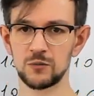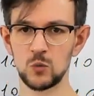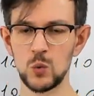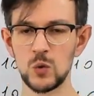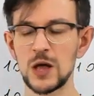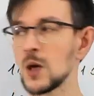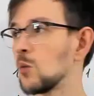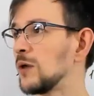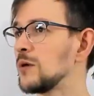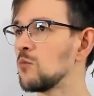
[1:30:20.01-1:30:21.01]

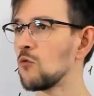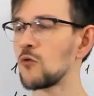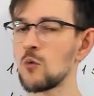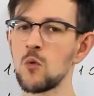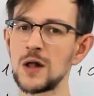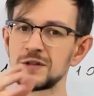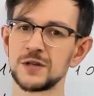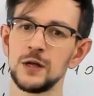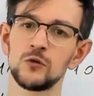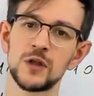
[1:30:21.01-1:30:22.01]
When we move from one
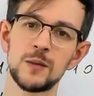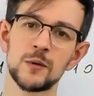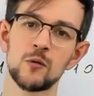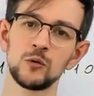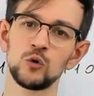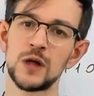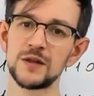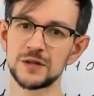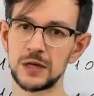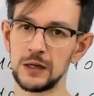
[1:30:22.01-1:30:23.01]
state of dynamic programming to another
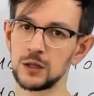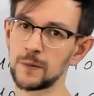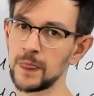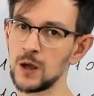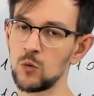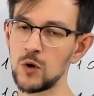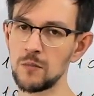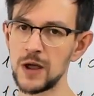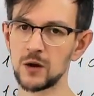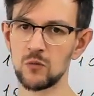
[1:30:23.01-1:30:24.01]
state, we
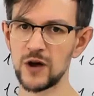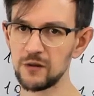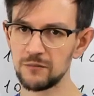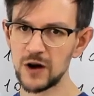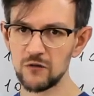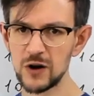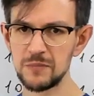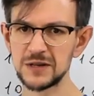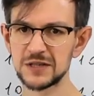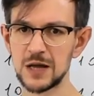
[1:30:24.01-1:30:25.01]
make very big
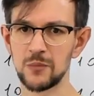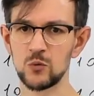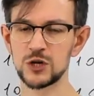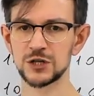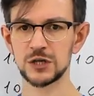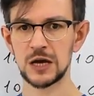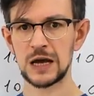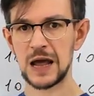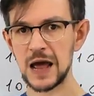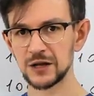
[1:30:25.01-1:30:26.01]
step. We just
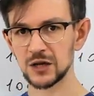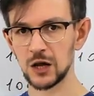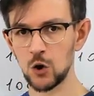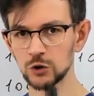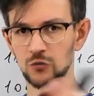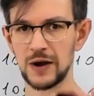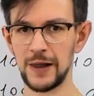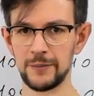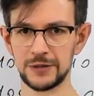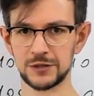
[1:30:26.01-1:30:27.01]
add a lot of
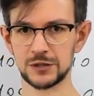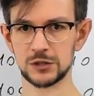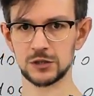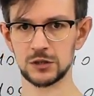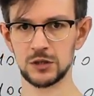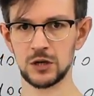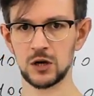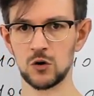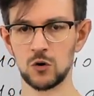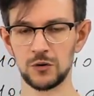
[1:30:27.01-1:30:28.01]
elements
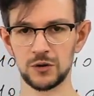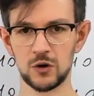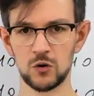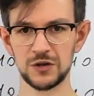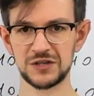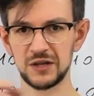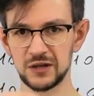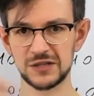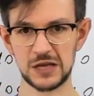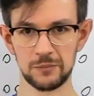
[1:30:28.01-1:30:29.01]
on the single
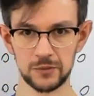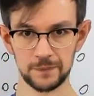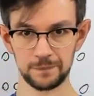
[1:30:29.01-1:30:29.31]
step.